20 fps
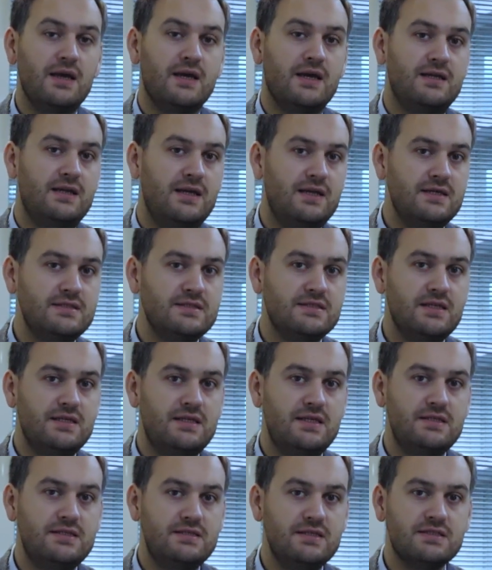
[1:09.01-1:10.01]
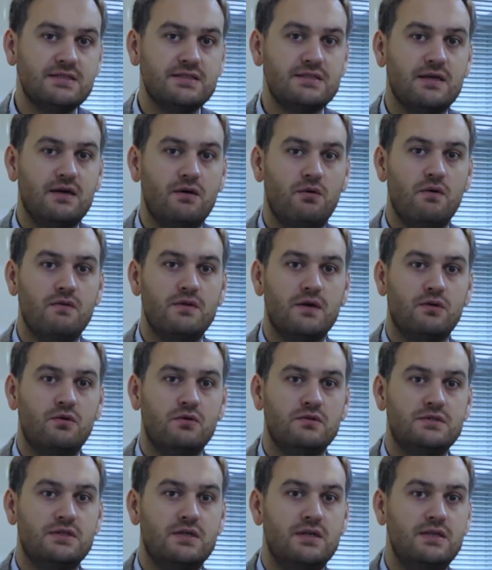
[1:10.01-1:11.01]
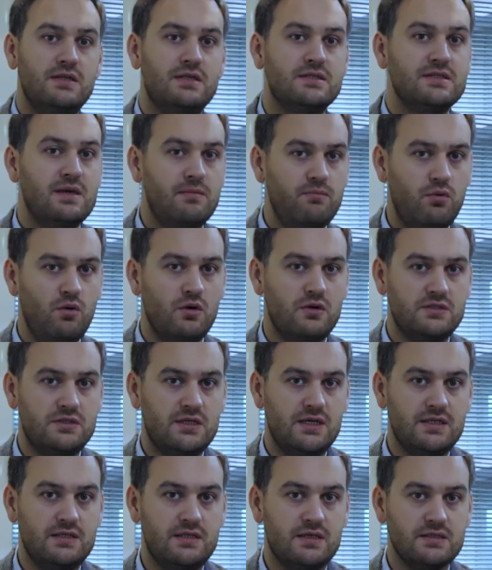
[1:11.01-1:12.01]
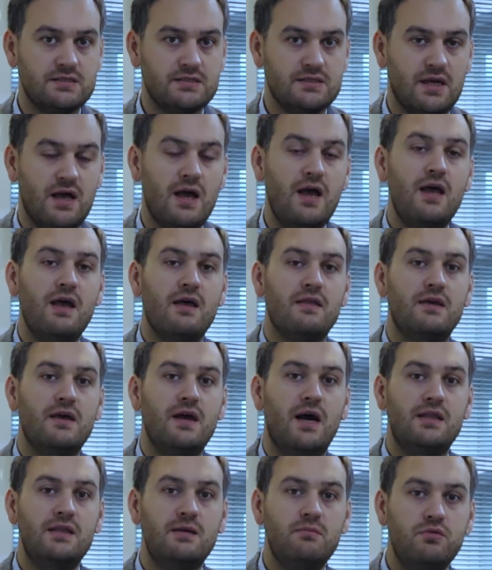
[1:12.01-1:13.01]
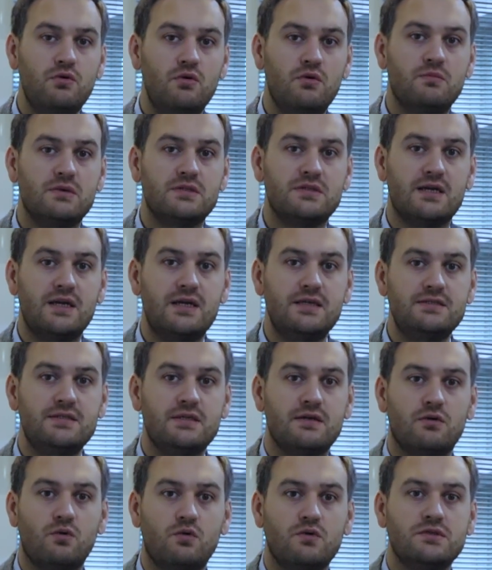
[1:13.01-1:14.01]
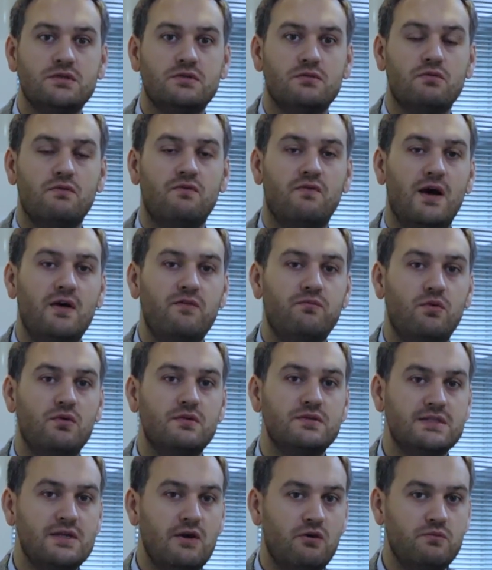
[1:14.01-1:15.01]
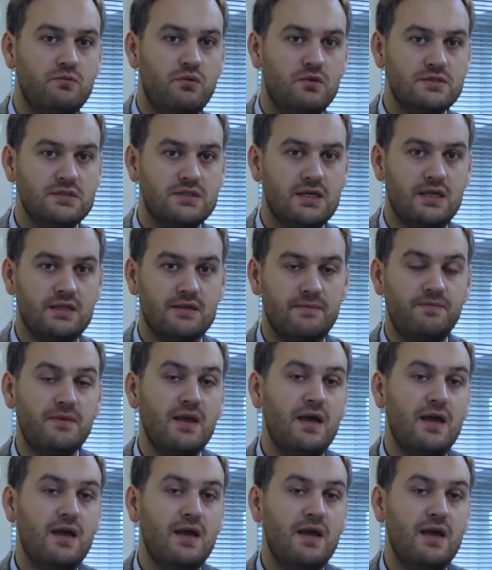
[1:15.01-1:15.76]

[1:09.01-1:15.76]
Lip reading: Canadian statistics, on the contrary, disappoint traders. The unemployment rate rose to 5.7%.